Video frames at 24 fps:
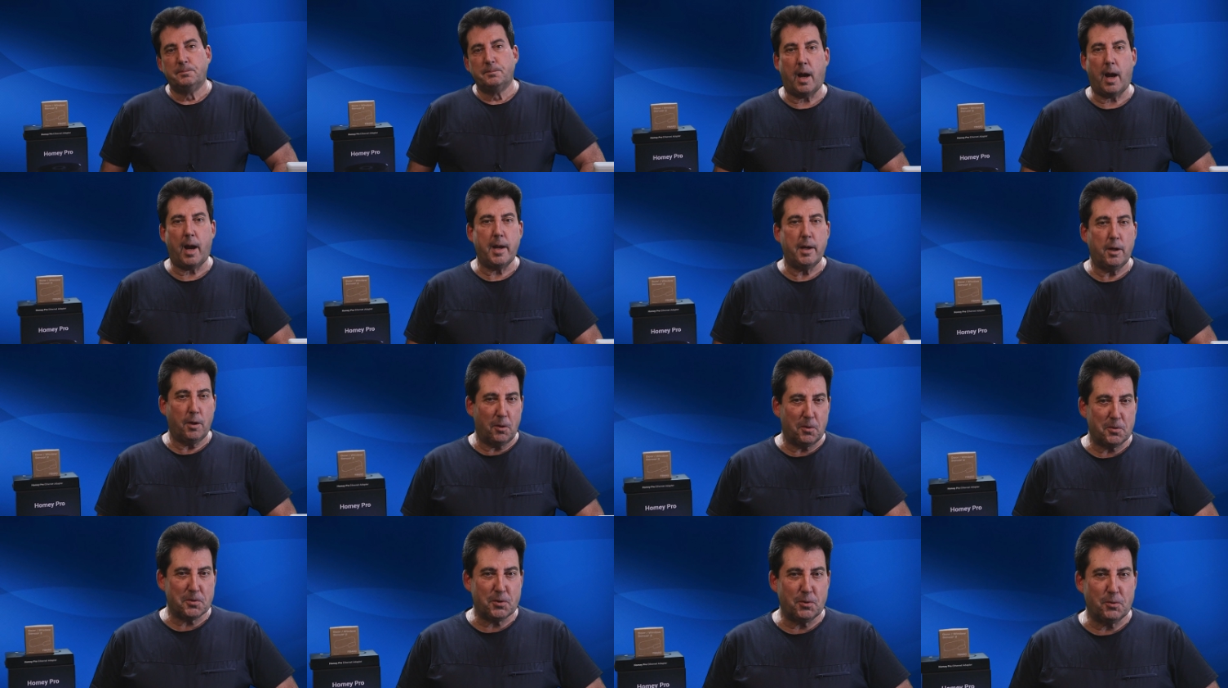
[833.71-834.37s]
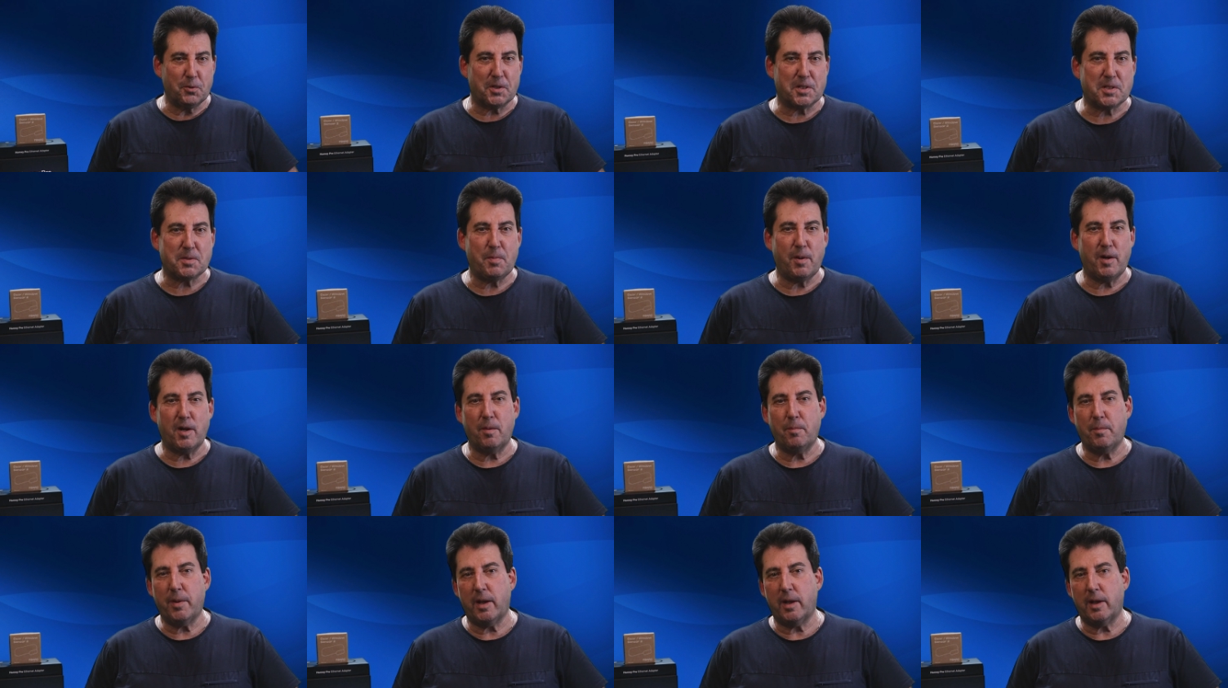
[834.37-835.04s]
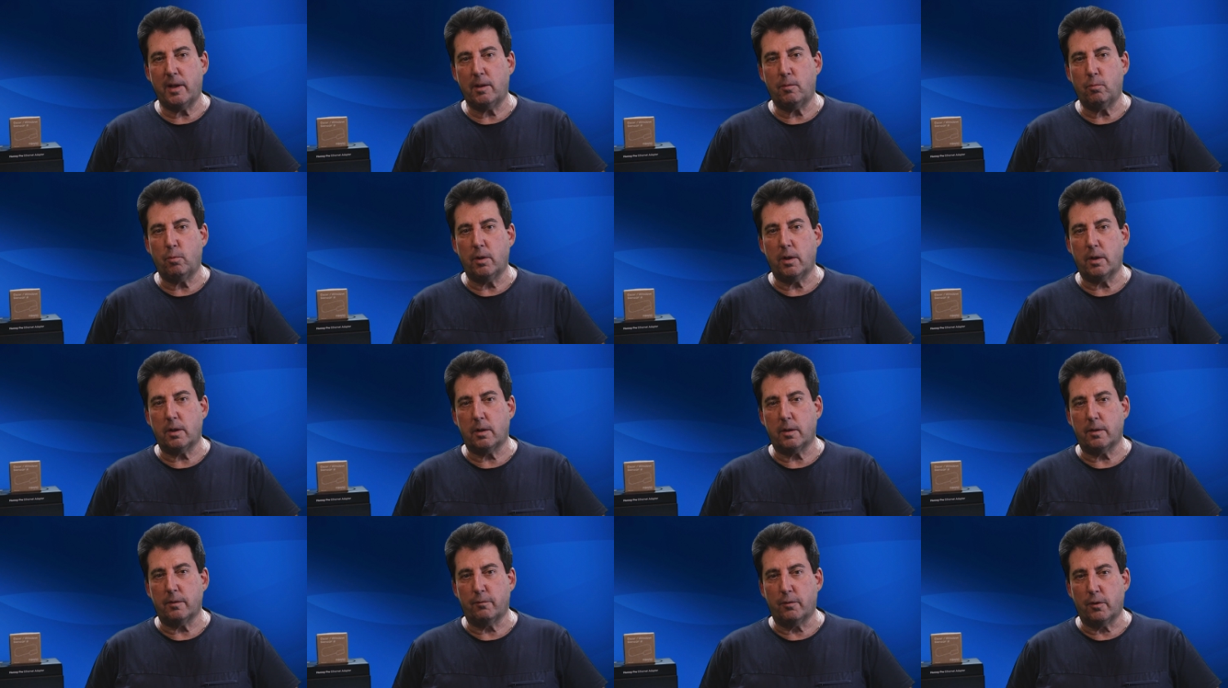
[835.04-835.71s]
I also experimented
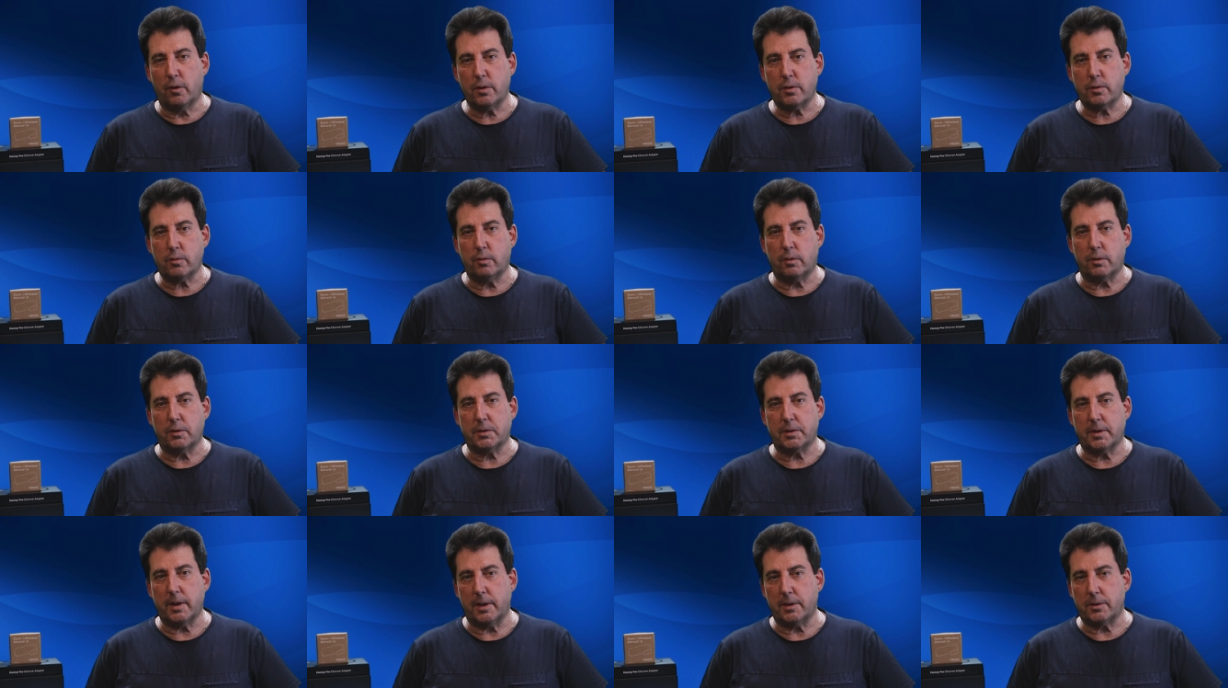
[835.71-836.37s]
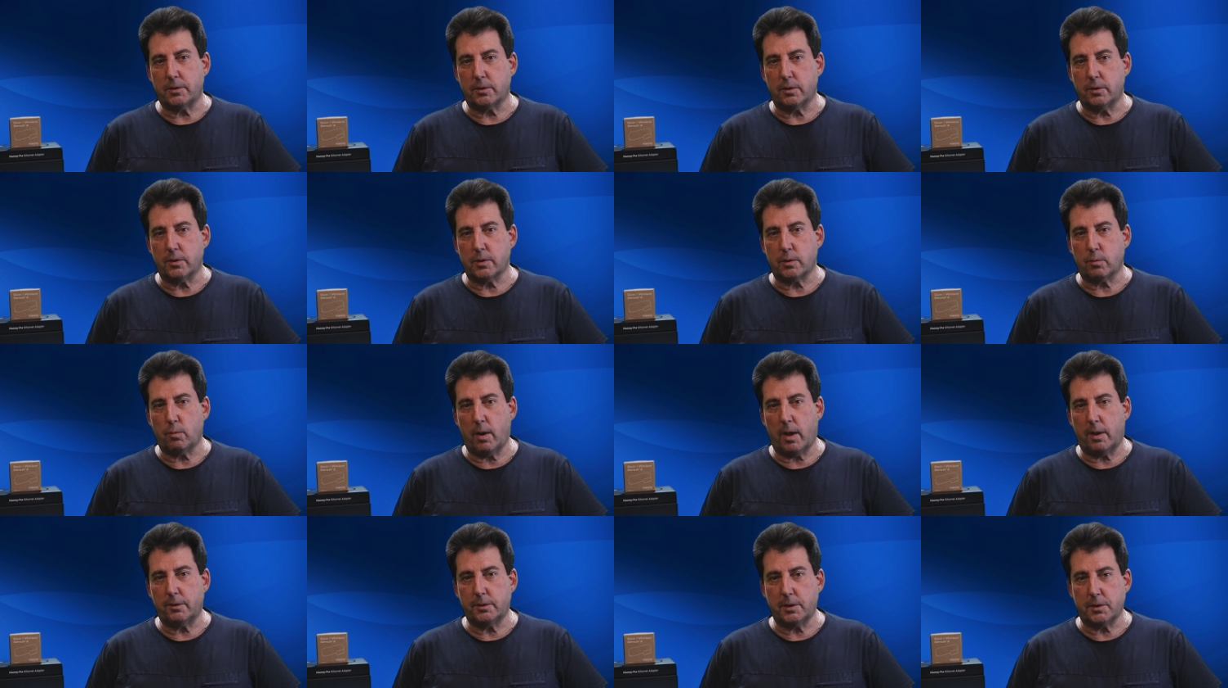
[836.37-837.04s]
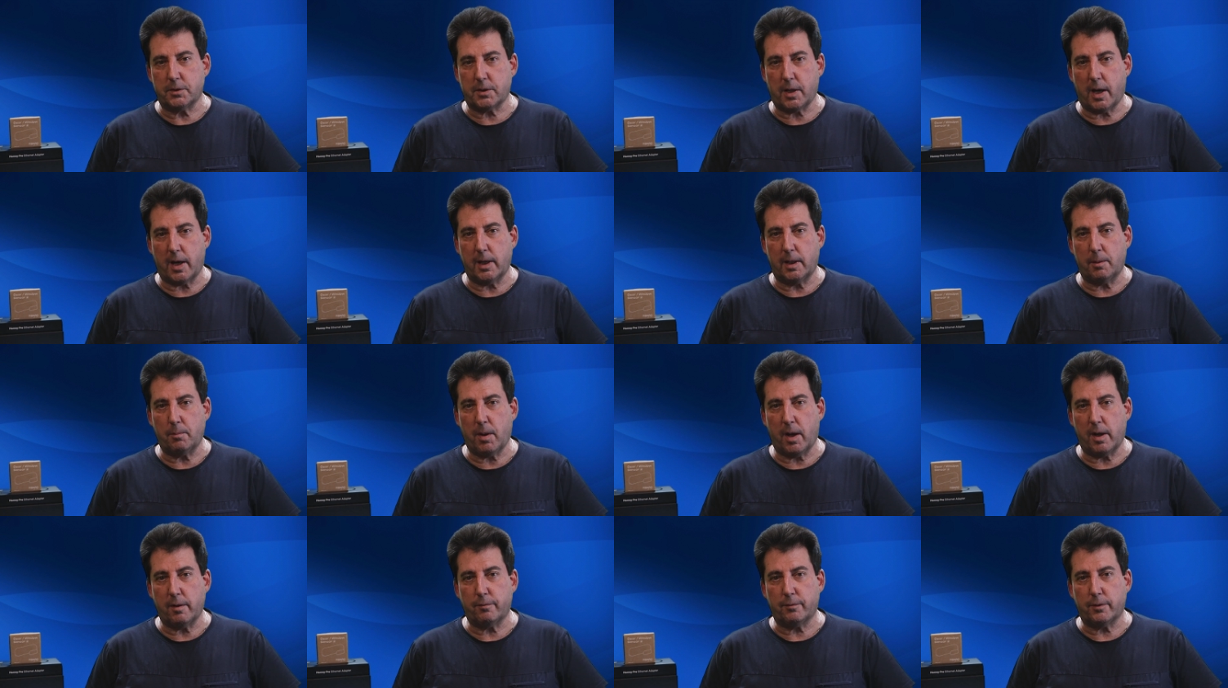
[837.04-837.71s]
with virtual sensors while designing
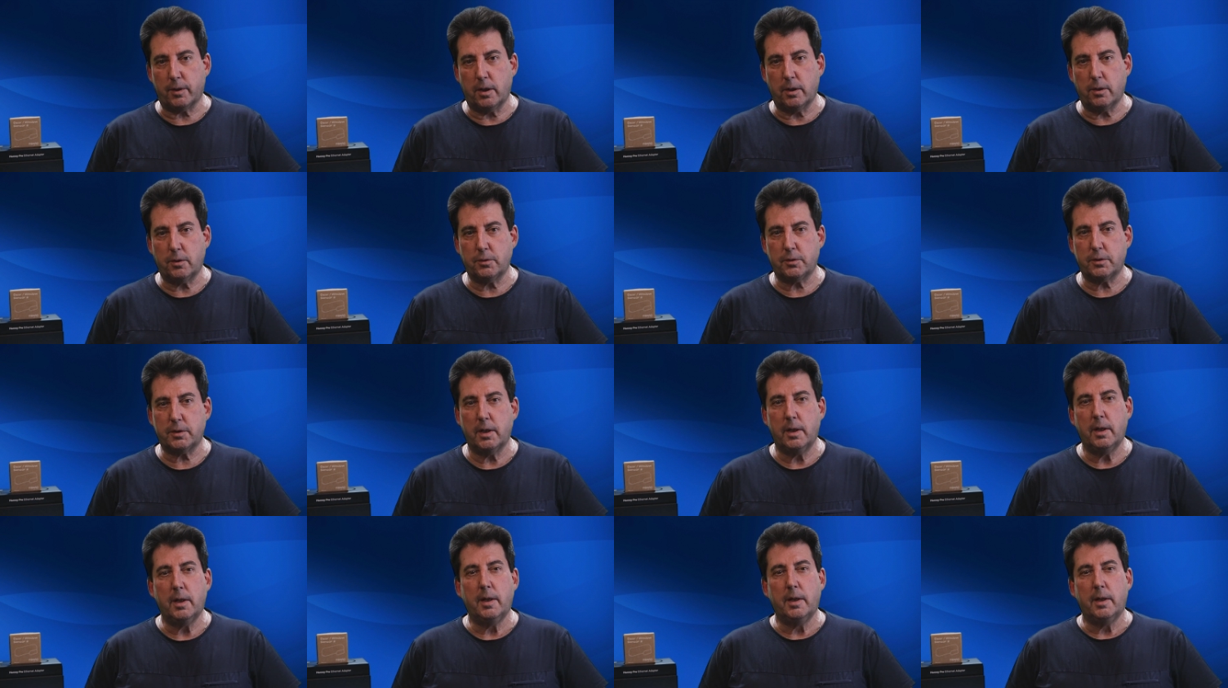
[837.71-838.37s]
my flows.